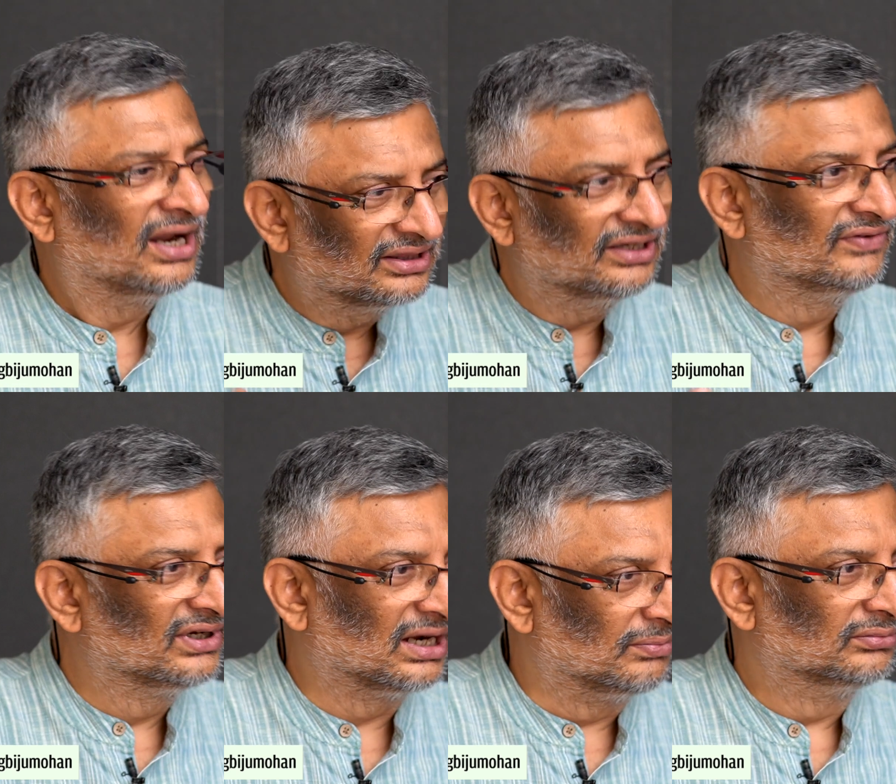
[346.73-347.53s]
Nothing
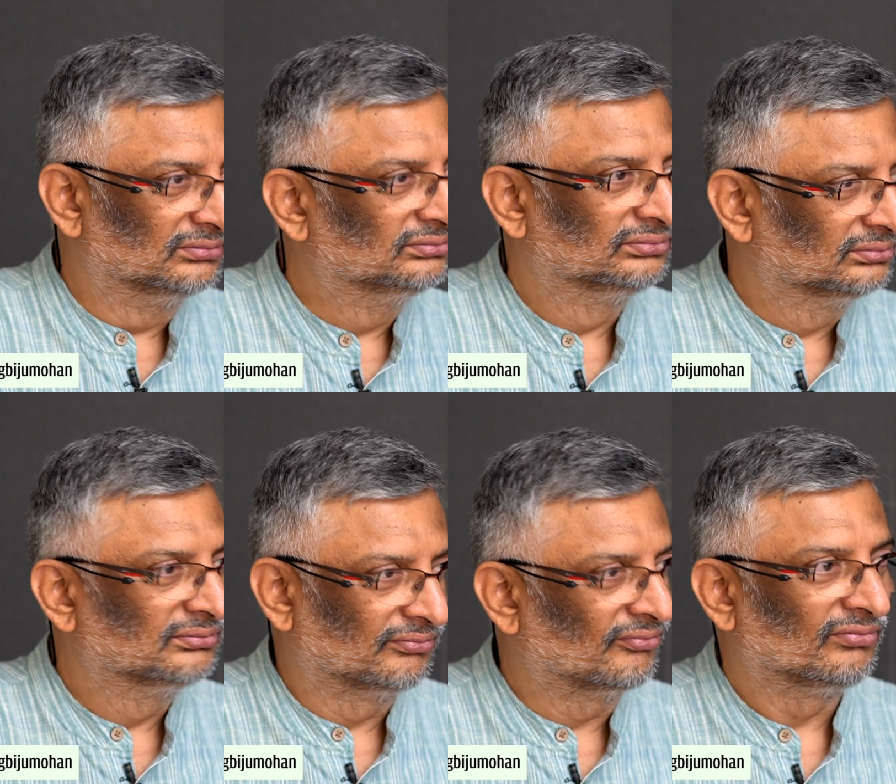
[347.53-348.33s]
will come,
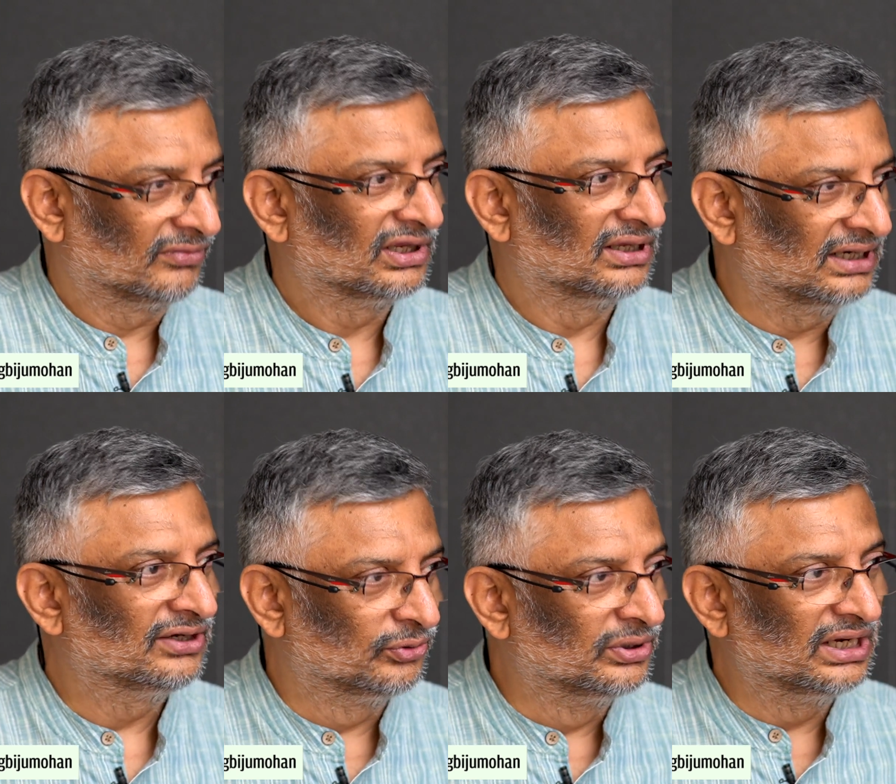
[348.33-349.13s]

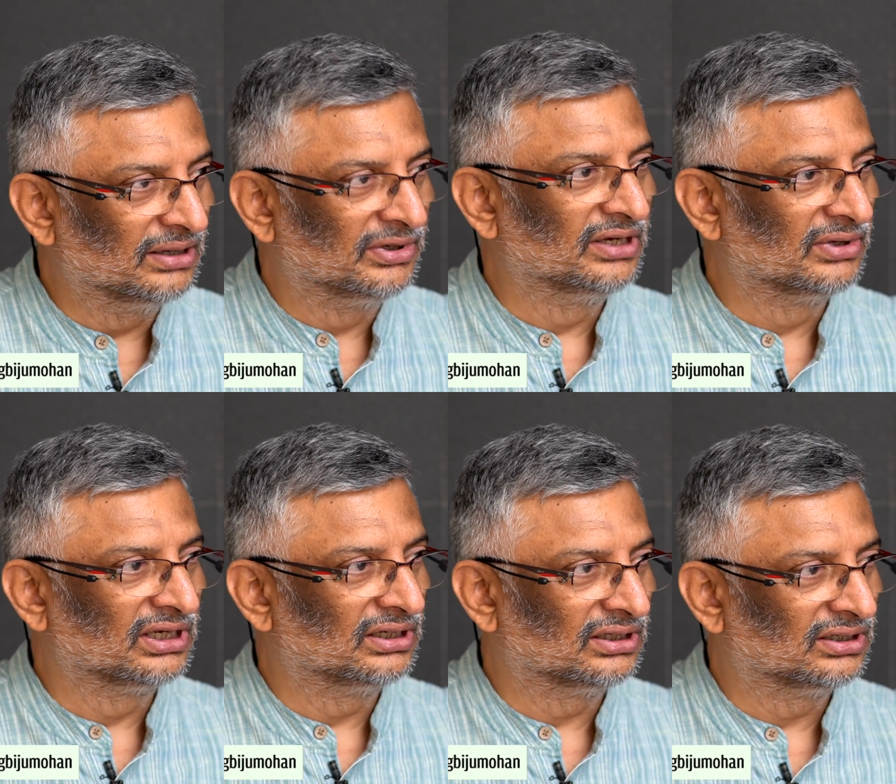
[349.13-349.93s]
right? You need a
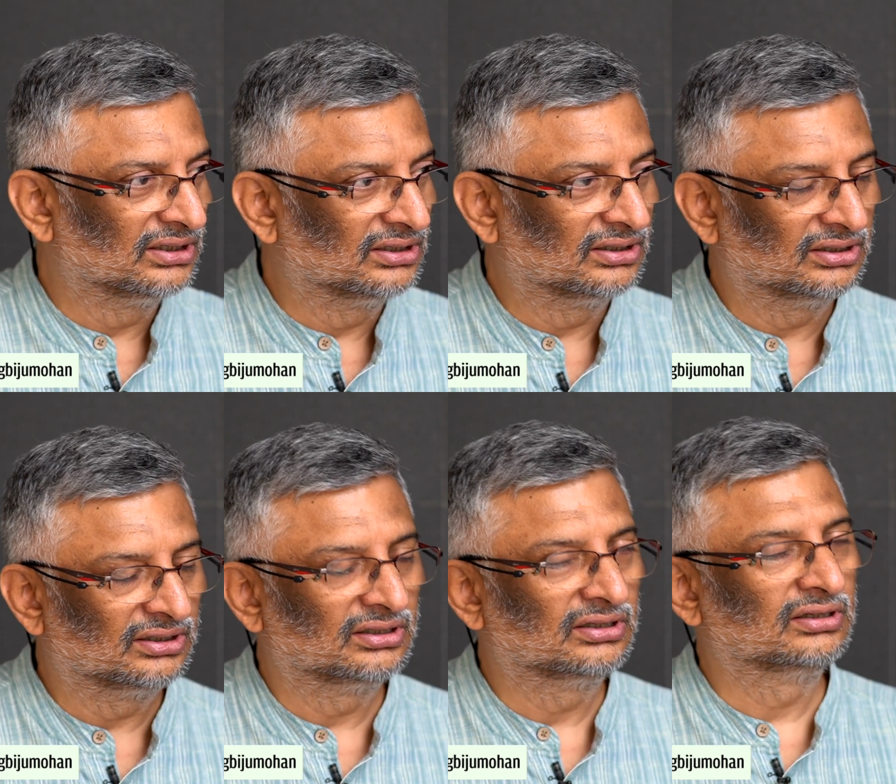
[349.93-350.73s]

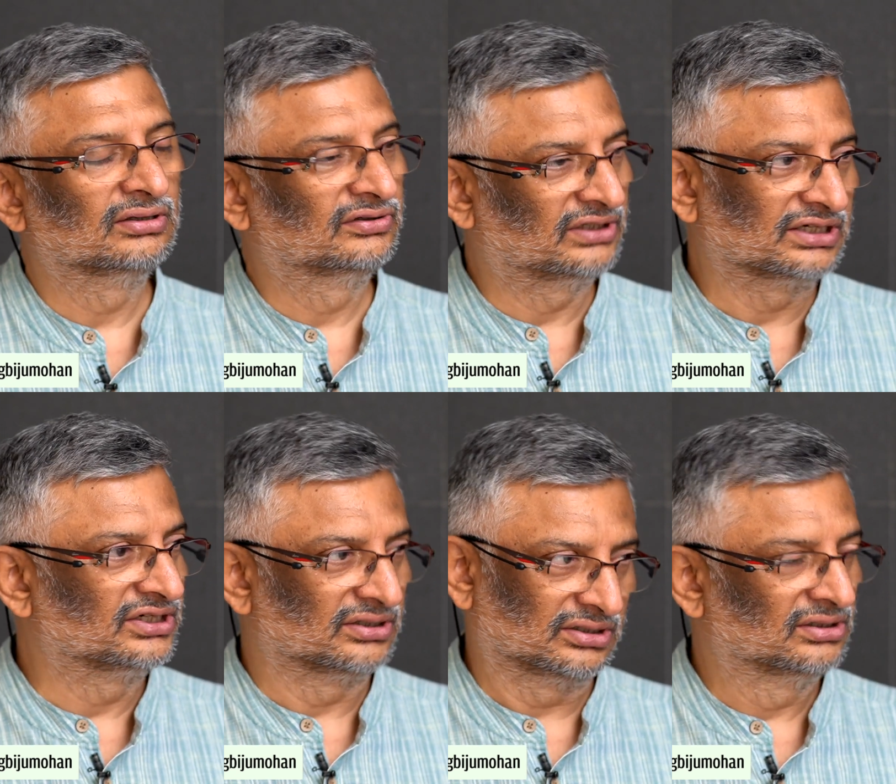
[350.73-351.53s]
minimal
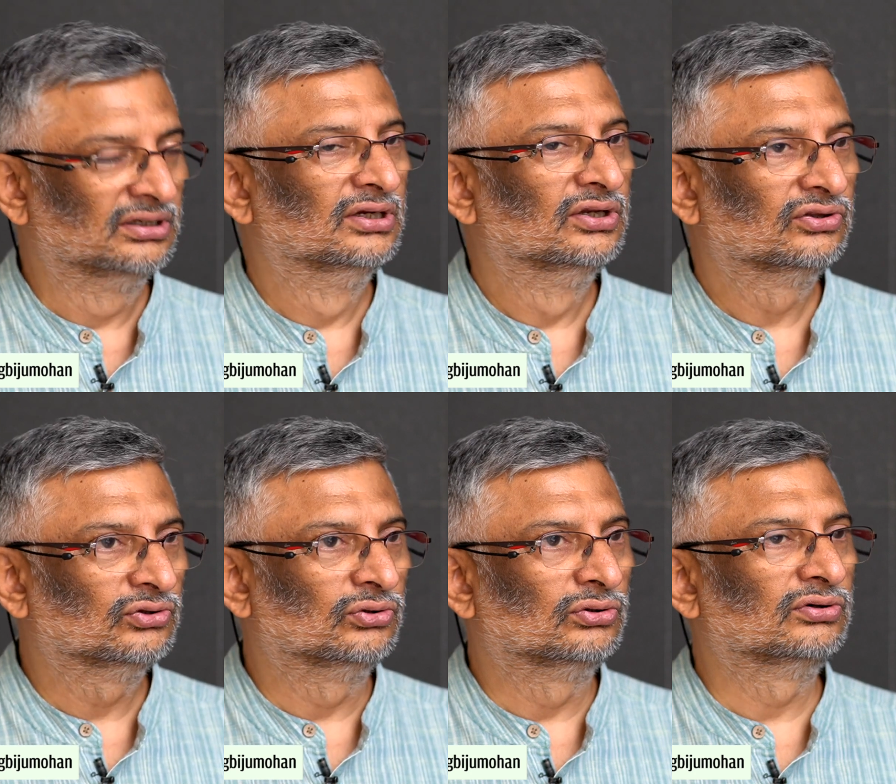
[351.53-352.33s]
structure.
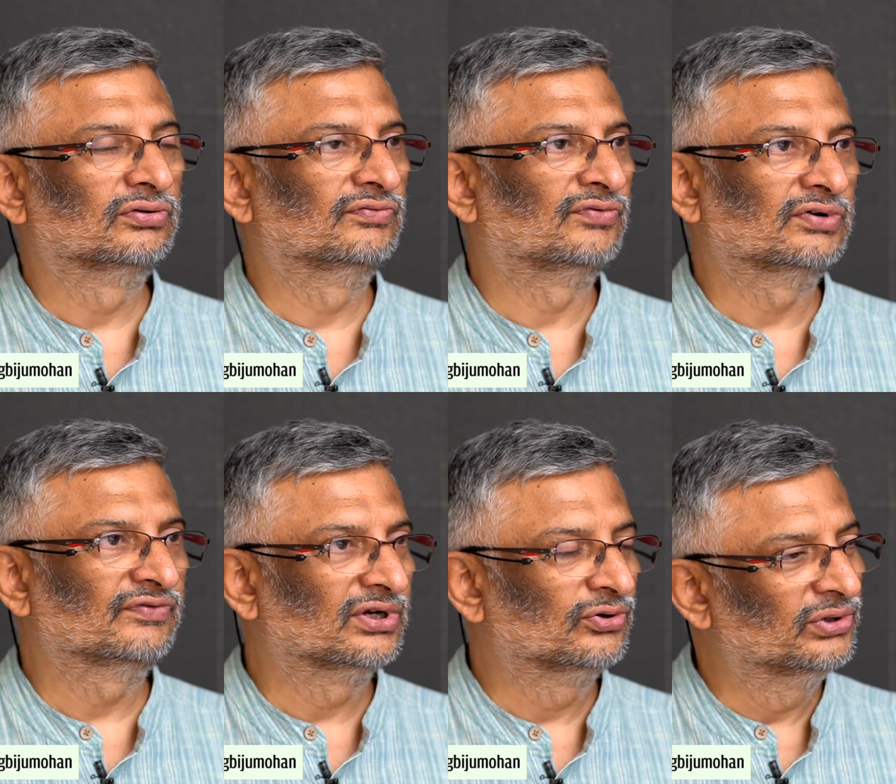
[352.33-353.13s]
So what
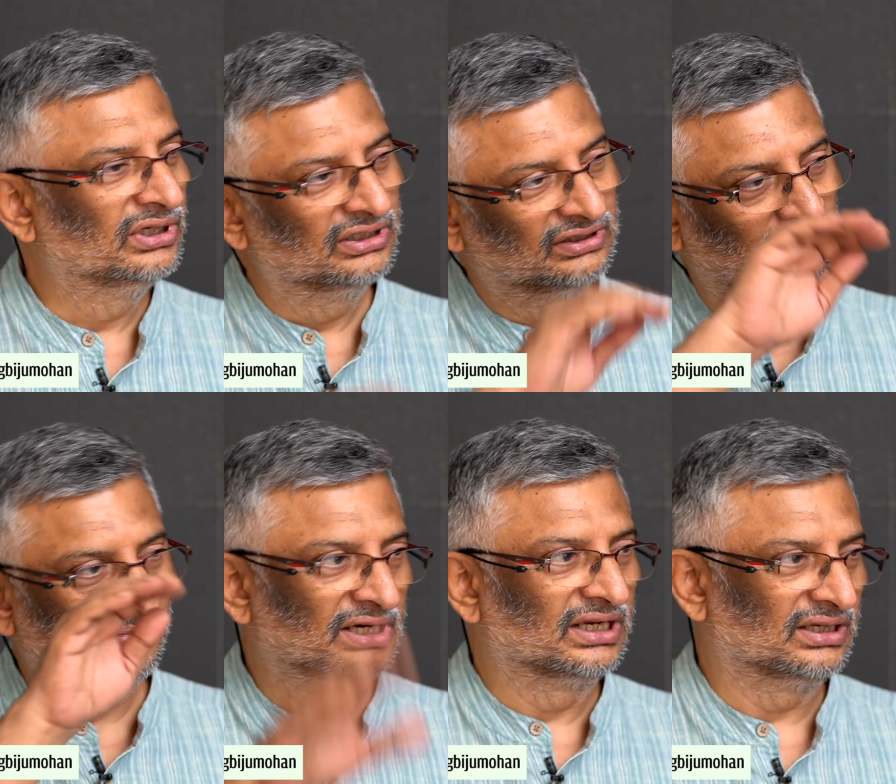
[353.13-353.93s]
we are doing is
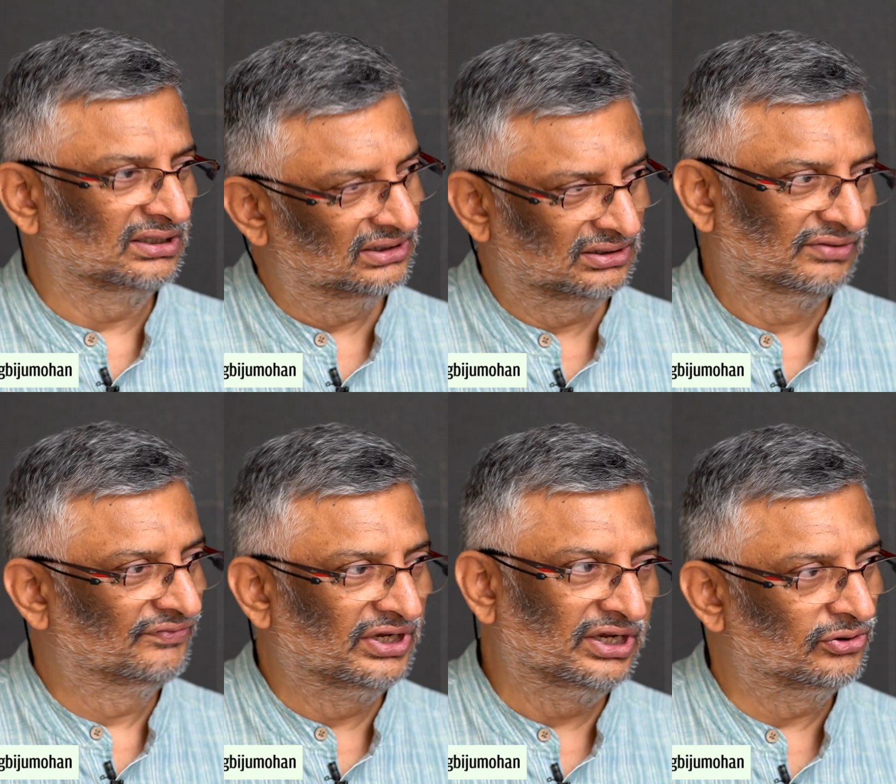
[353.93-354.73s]
subcritical.
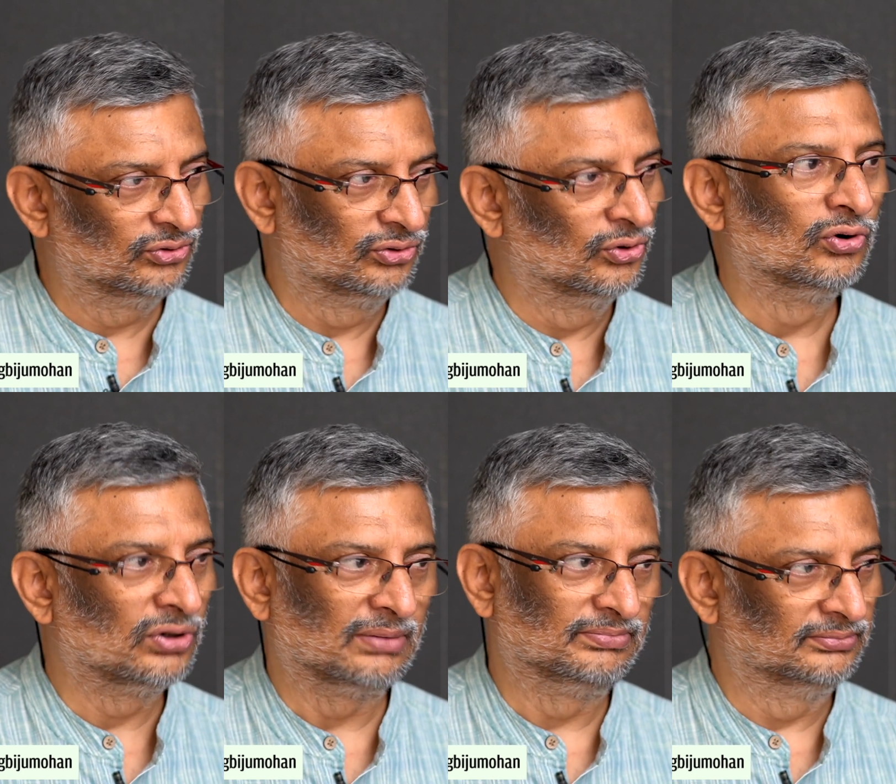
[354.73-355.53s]
We need to go
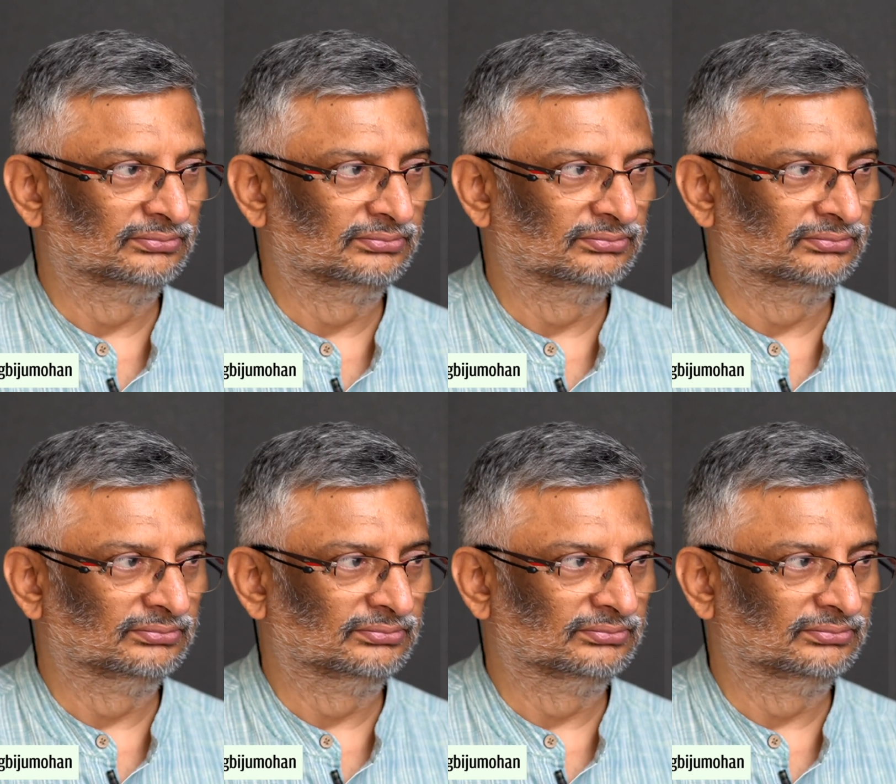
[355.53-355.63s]
up.